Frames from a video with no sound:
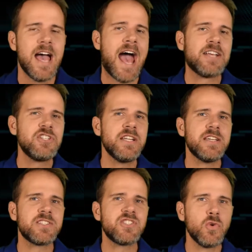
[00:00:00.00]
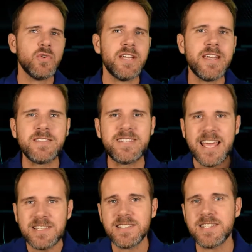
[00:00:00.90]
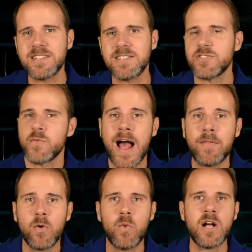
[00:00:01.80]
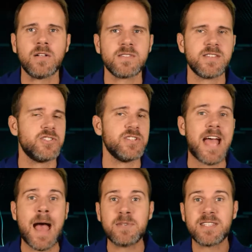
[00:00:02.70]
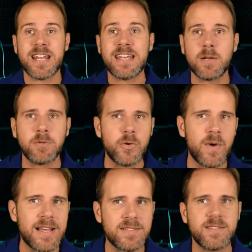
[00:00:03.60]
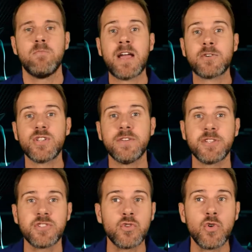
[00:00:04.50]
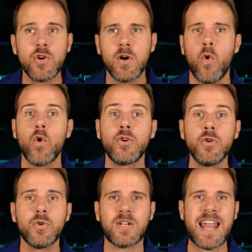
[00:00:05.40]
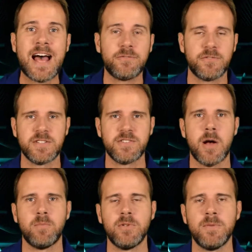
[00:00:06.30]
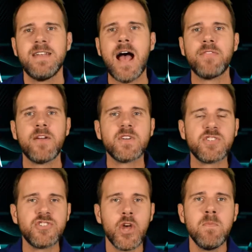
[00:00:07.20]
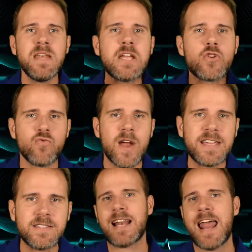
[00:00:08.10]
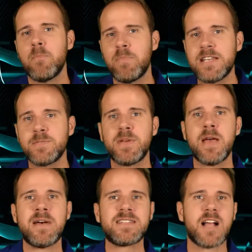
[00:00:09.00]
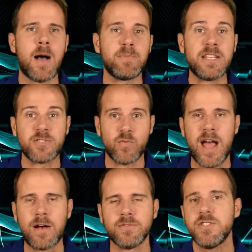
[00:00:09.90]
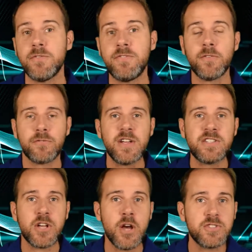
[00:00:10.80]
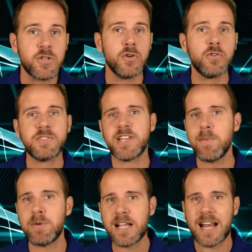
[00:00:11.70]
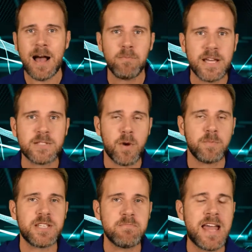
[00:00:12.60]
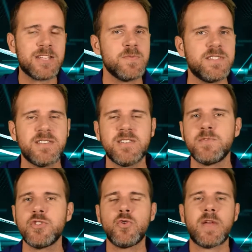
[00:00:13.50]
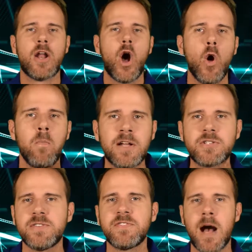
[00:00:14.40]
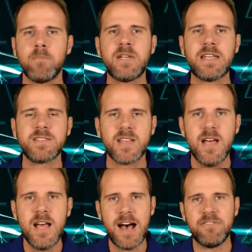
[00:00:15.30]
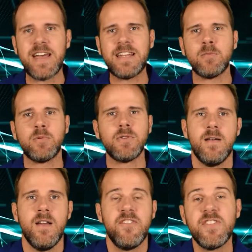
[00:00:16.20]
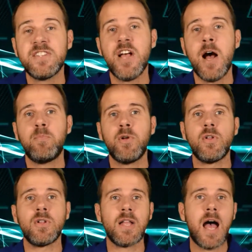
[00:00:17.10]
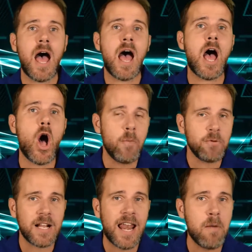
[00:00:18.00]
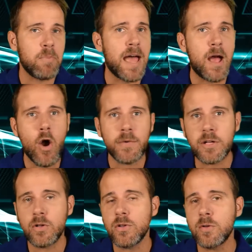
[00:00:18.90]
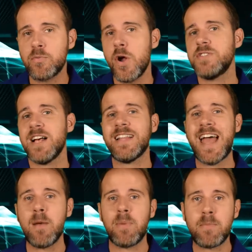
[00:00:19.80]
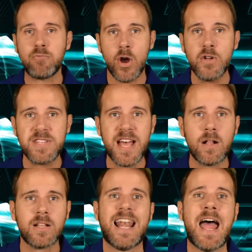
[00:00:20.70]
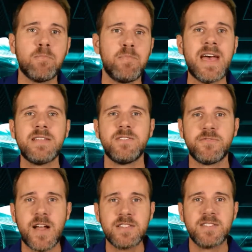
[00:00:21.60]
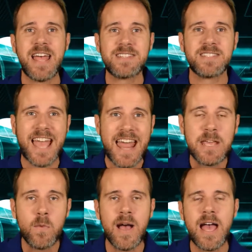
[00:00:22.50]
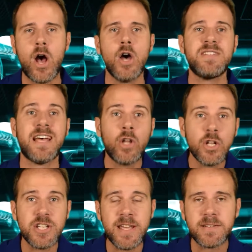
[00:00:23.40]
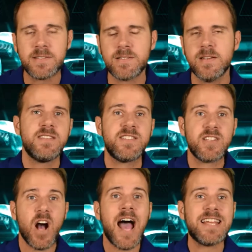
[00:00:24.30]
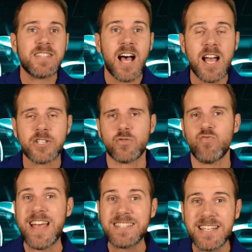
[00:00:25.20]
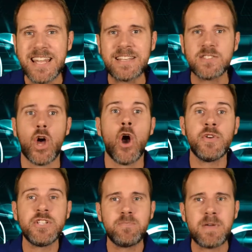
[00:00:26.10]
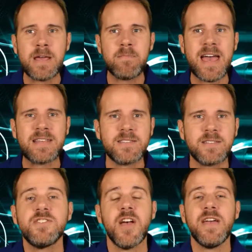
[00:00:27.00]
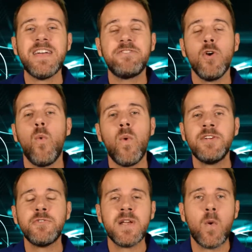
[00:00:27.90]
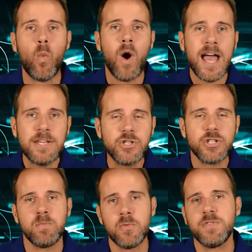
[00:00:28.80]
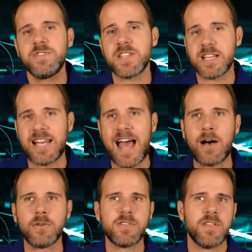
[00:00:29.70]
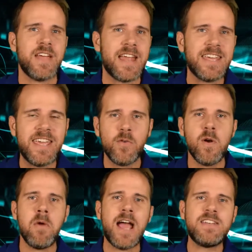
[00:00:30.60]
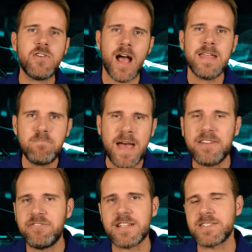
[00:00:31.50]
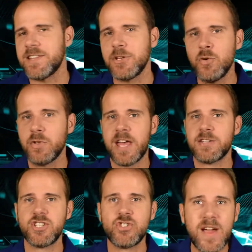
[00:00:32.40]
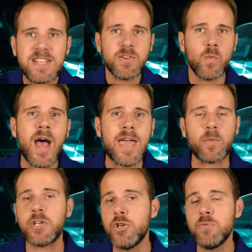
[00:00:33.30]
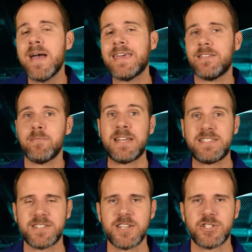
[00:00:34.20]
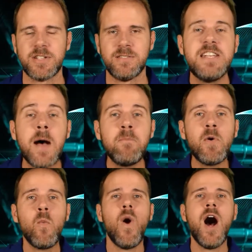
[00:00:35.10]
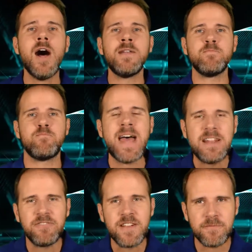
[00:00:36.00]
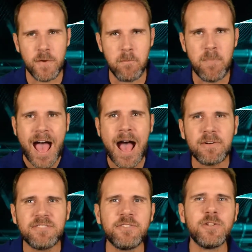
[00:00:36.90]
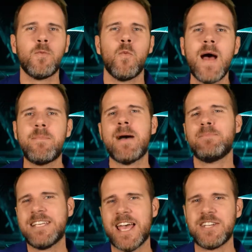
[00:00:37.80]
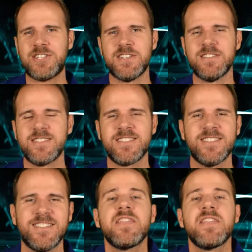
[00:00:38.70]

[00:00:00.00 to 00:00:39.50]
Actually, it's stored in data centers around the world, such as Amazon AWS, Microsoft Azure, or Google Cloud, for example. Now, there are so many great cloud-based PMS companies around, so feel free to go to Google, type in cloud-based property management systems, and you'll get a whole bunch of companies available. For example, Opera Cloud by Oracle, Protel Air by Protel, Cloudbeds, Front Desk Anywhere, Hotelogix, SkyTouch, ResLinks, Orange PMS. So if you're wondering why you should move to the cloud, then here are my 9 benefits that you'll get straight away when you make the big decision. Number 1, benefit from powerful web applications.